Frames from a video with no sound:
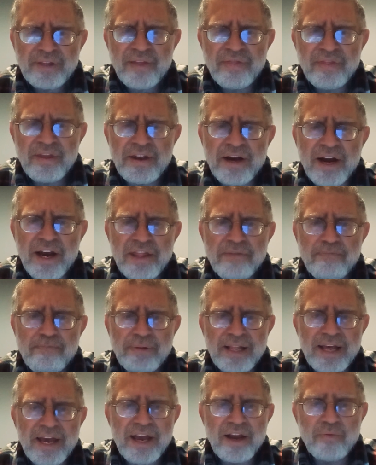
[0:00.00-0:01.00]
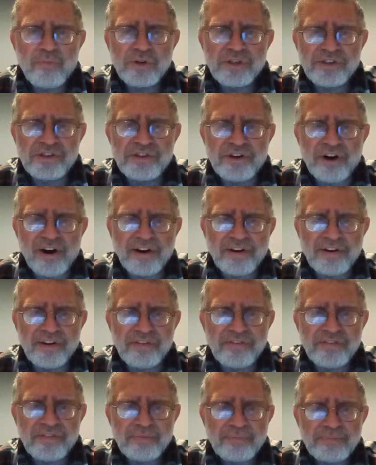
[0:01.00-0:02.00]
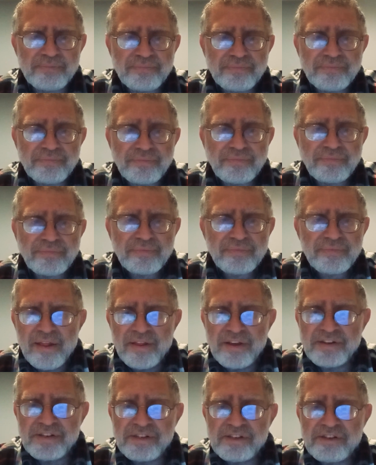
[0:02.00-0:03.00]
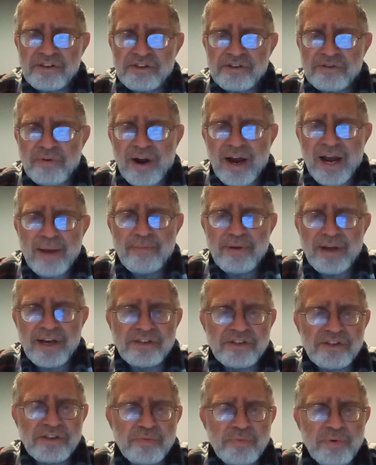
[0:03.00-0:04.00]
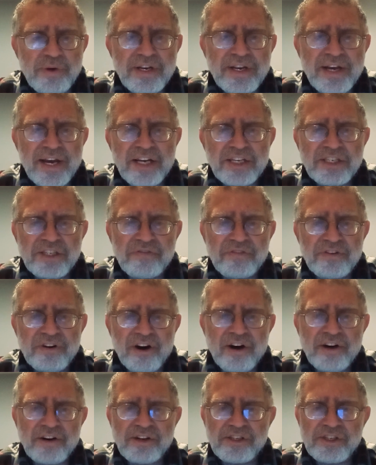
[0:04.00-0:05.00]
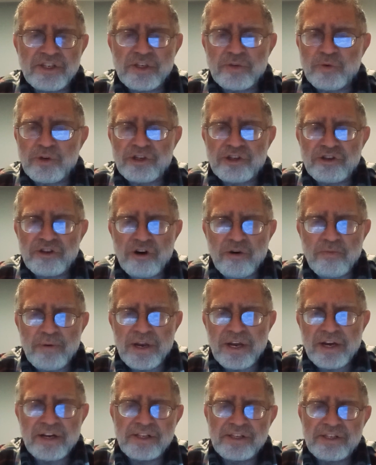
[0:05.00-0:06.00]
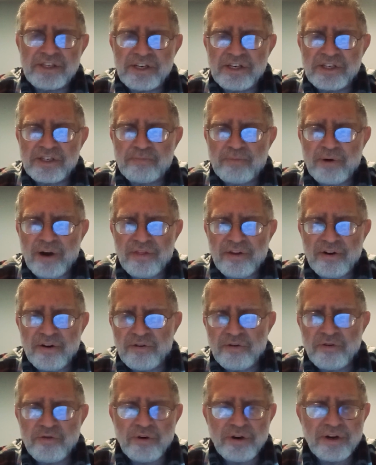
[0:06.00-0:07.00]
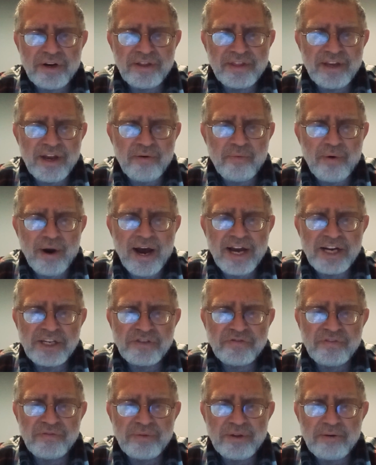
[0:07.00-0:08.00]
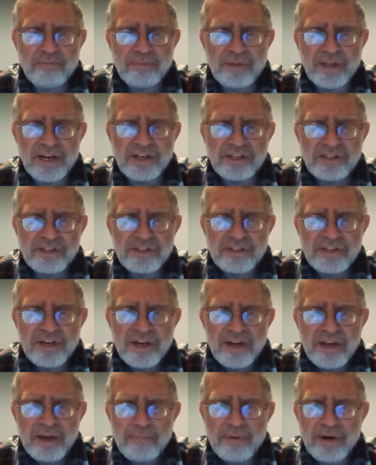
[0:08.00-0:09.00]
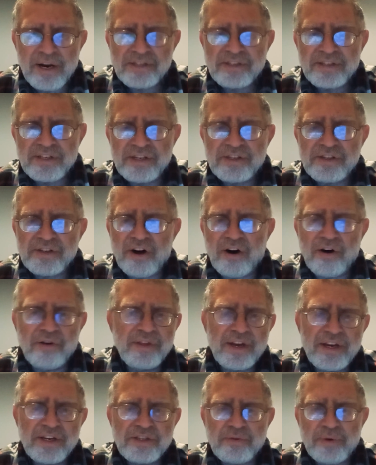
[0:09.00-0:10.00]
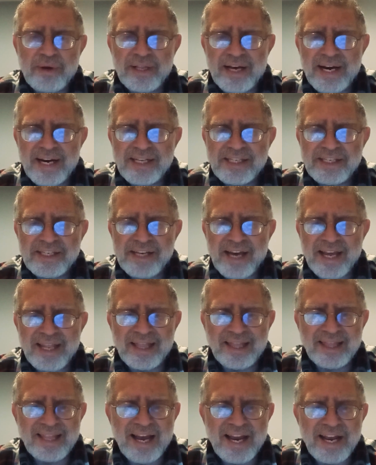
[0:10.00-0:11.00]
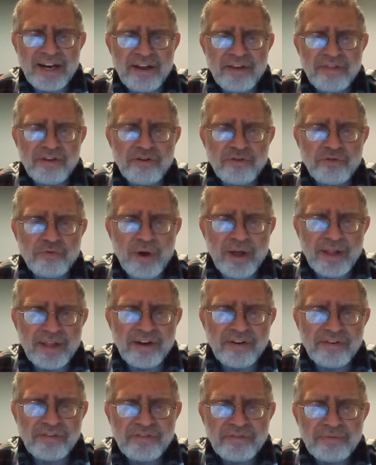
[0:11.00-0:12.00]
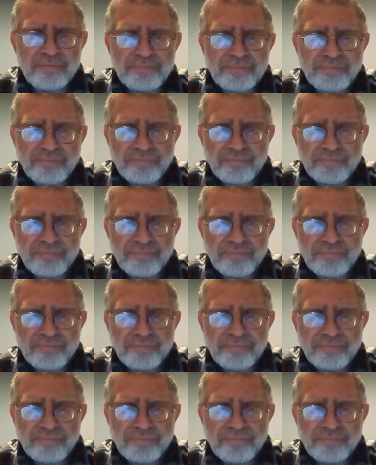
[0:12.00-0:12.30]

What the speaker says: The 9th plague was darkness. This is described as 3 days of darkness in which nobody could see his brother, nor could they rise from their place. But it says all the Israelites had light in their dwellings.